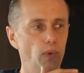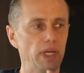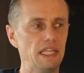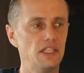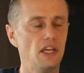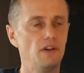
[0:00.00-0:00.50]

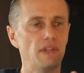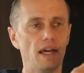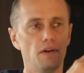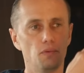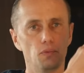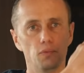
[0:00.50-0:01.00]
we know
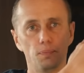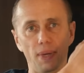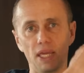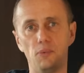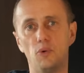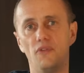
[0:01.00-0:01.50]
that
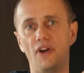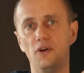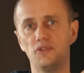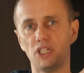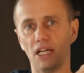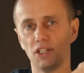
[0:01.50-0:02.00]
people with
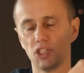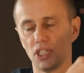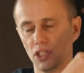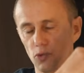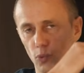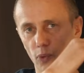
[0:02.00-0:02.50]
health
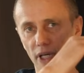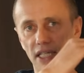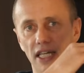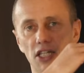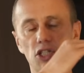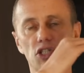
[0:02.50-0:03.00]
challenges, we
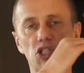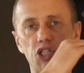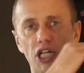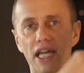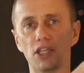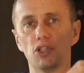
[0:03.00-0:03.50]
need
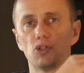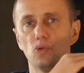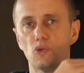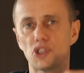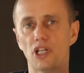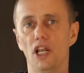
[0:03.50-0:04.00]

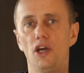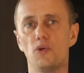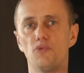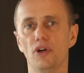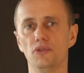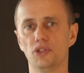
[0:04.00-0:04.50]
gentle, slow
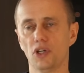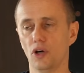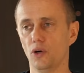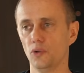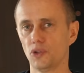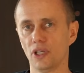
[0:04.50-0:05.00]

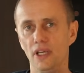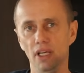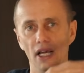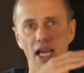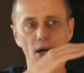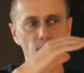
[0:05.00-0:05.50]
protocols,
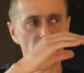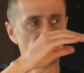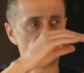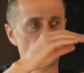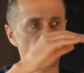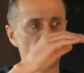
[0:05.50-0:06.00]
and
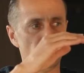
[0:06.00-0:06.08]
we've